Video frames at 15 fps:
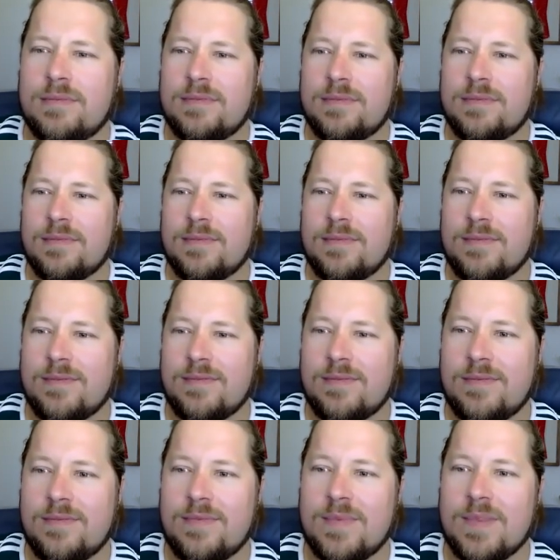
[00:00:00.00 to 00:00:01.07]

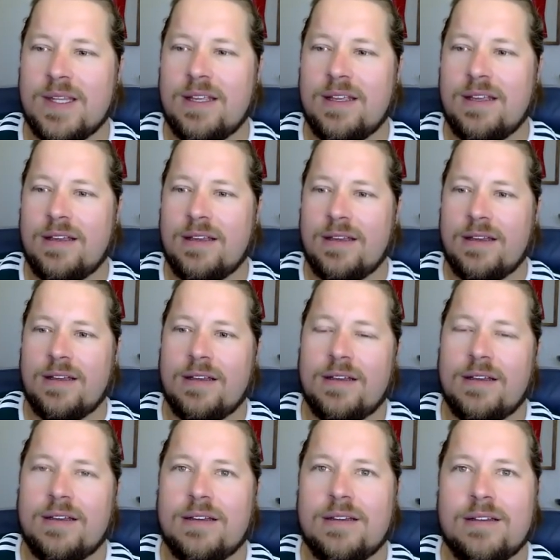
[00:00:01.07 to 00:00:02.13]

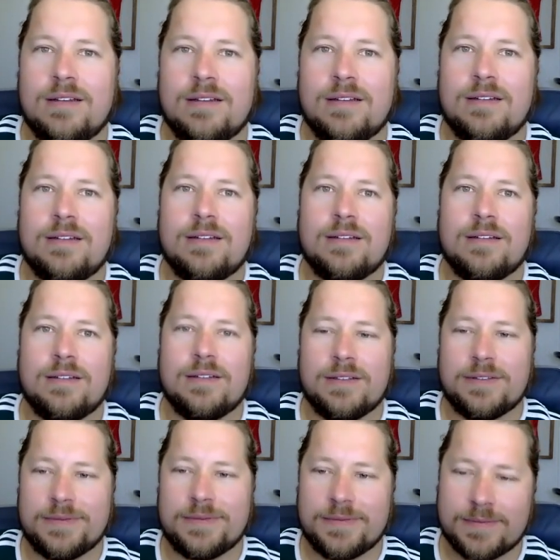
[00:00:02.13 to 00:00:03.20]

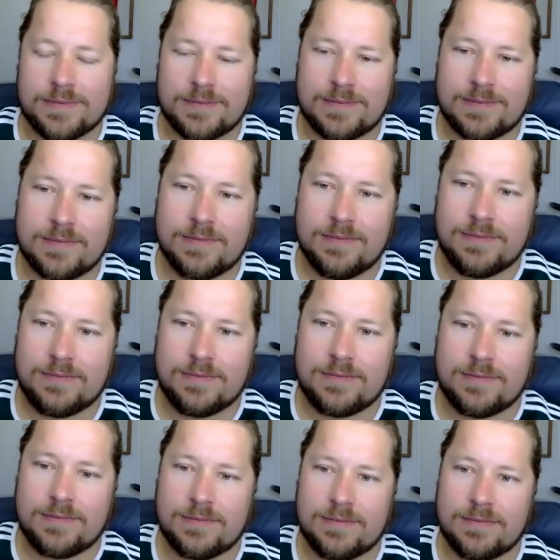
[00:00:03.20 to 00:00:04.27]

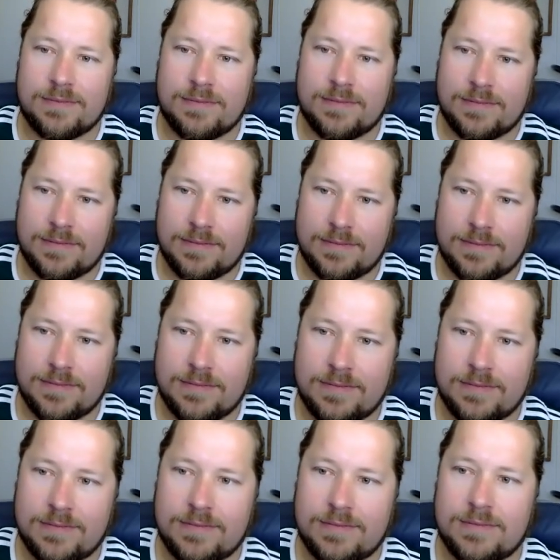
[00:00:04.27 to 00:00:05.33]

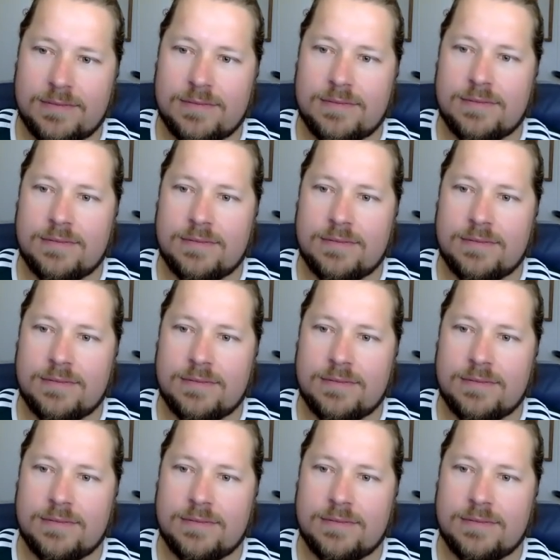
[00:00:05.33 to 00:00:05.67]
The person shown says nothing.